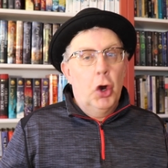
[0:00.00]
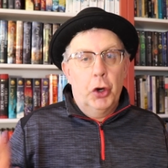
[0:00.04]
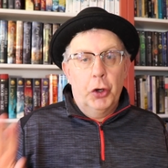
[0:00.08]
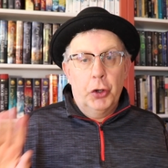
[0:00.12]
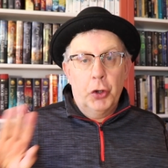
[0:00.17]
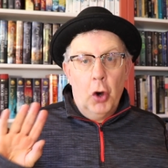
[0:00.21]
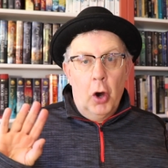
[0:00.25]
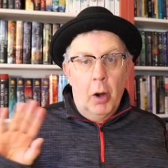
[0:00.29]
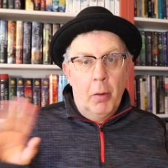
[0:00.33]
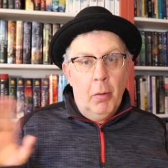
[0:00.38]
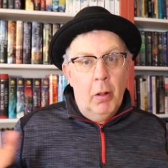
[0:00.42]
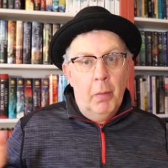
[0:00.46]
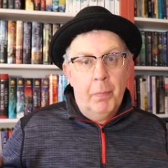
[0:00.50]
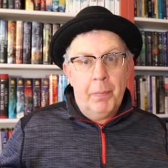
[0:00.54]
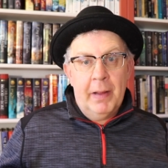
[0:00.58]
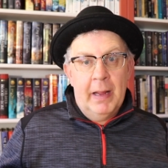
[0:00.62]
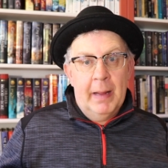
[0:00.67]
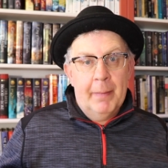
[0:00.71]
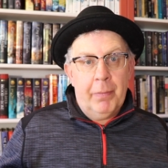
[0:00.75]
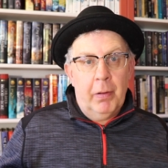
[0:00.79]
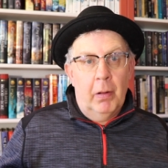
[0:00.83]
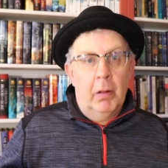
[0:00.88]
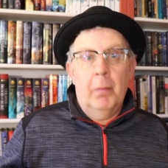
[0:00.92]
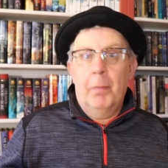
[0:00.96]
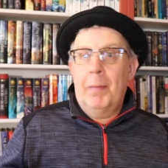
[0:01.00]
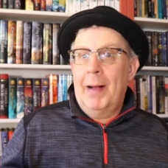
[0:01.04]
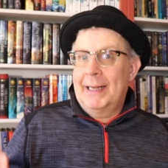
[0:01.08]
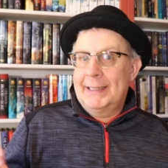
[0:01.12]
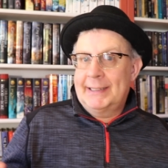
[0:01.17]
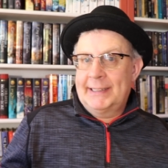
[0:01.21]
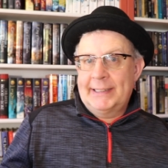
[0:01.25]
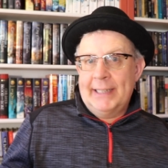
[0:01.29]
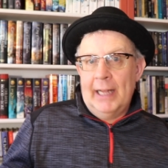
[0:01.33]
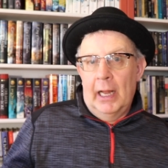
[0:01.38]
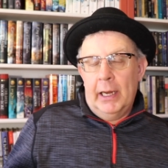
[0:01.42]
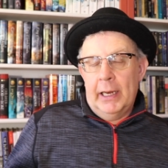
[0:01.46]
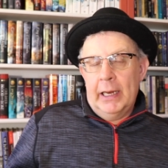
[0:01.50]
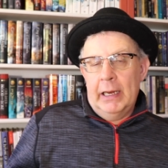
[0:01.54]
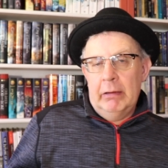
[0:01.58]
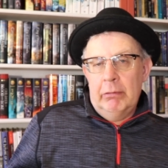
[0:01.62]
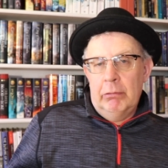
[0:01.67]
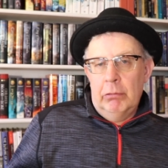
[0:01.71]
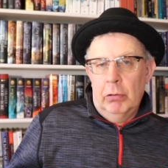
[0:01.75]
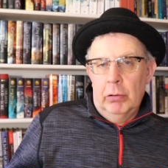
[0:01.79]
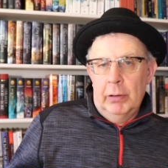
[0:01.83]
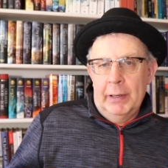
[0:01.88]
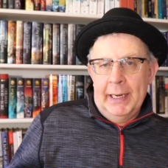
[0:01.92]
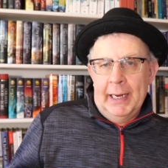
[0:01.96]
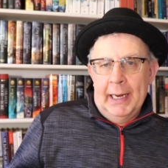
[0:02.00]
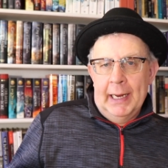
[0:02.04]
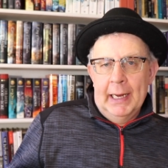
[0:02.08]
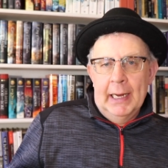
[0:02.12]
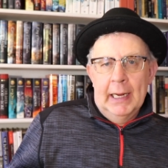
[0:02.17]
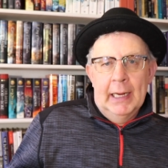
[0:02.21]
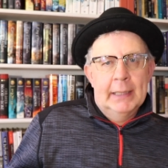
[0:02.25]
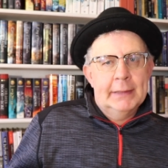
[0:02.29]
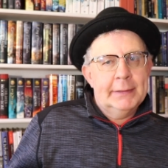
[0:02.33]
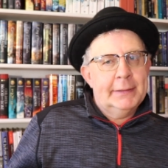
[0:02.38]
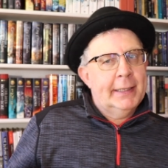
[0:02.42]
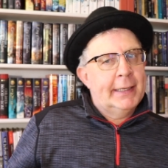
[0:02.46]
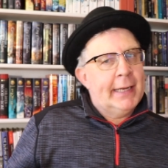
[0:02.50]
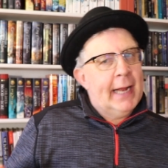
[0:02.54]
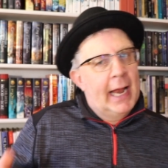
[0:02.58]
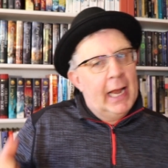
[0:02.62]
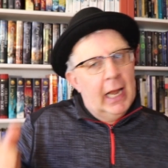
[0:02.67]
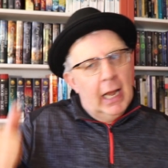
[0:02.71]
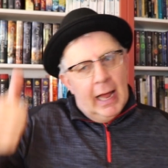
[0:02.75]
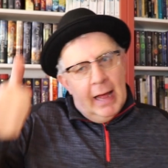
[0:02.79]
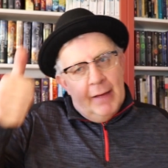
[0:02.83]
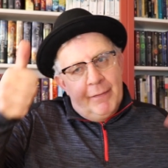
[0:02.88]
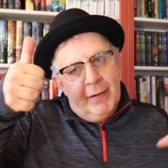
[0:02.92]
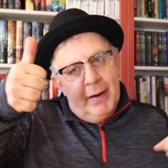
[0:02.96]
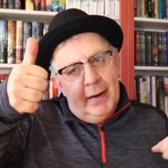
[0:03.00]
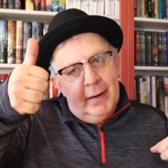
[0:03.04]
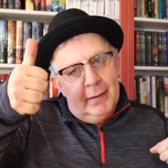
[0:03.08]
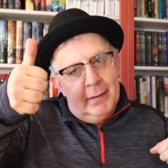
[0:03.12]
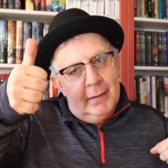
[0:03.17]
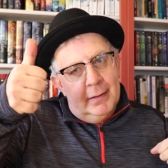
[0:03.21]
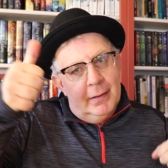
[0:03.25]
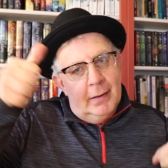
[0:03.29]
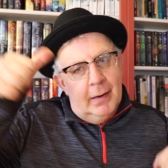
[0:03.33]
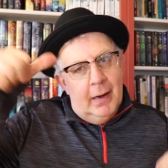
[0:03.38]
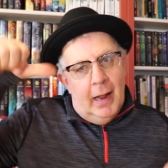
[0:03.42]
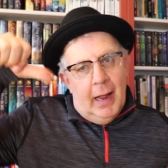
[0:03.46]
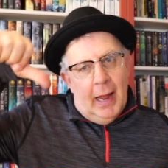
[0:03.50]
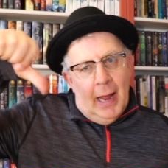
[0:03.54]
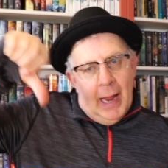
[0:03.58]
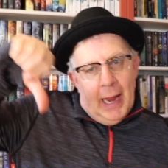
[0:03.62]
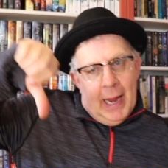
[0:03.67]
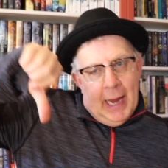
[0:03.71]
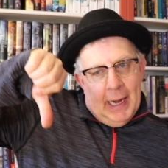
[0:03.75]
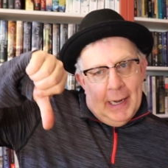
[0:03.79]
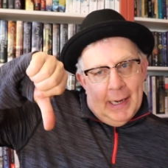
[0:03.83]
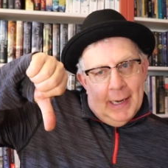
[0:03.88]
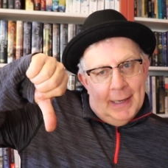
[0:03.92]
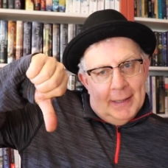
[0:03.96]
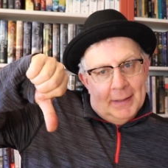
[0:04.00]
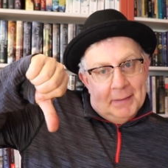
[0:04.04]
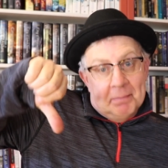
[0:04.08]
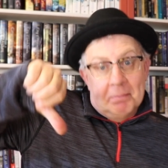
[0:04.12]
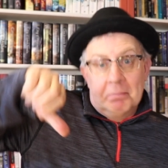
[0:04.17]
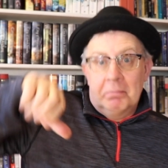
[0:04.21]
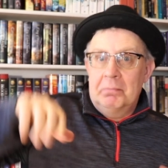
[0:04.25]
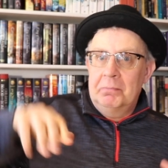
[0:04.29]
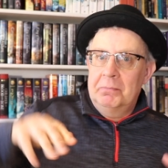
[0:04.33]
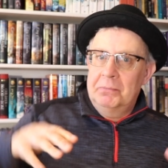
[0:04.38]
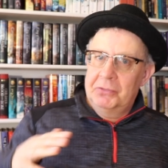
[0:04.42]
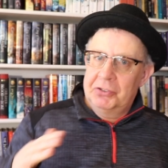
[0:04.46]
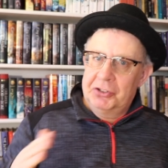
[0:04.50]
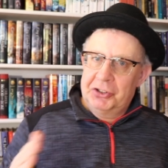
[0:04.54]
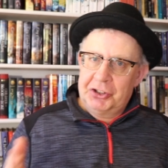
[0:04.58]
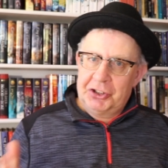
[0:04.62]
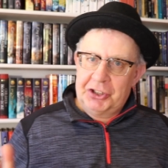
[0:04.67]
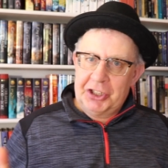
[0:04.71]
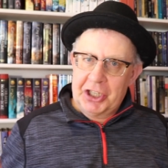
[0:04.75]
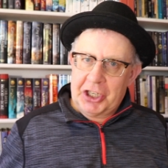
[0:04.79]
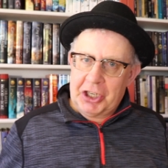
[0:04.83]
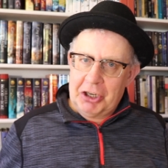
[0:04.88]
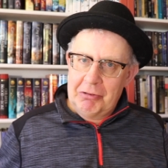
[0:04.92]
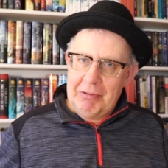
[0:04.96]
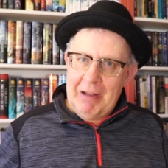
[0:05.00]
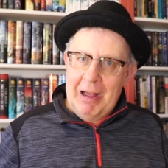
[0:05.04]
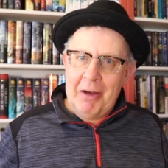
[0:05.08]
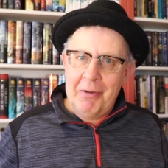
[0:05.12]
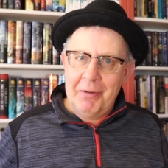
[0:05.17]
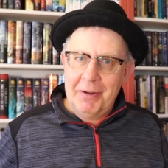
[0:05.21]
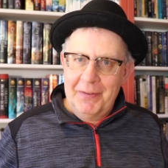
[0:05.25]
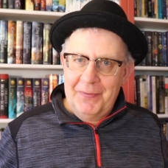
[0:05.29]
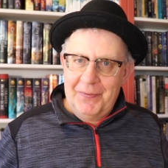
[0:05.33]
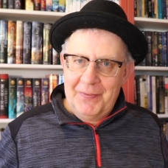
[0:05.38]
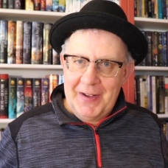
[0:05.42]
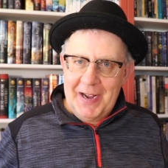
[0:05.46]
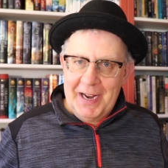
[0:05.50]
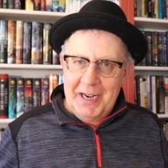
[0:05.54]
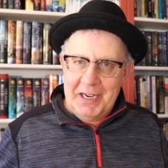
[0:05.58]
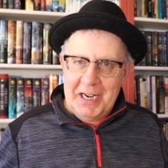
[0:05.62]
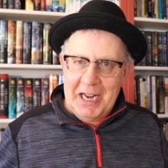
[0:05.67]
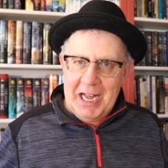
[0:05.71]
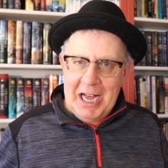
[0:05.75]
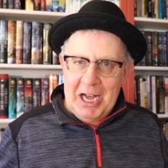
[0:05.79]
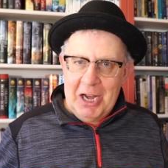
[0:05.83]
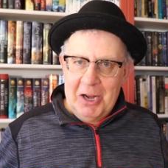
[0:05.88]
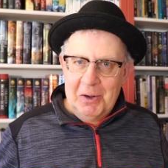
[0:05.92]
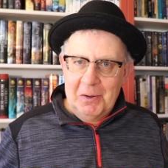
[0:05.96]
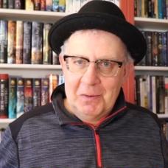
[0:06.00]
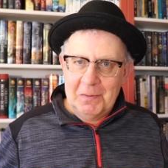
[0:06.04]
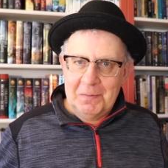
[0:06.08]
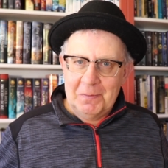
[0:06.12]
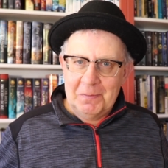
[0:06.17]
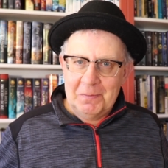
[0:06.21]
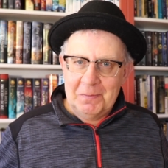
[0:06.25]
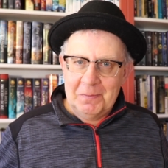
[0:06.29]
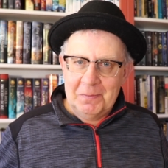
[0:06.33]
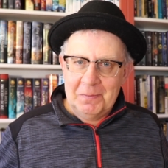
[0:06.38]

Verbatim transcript: Normal People by Sally Rooney. Did I love it? Hate it? Stick around to find out.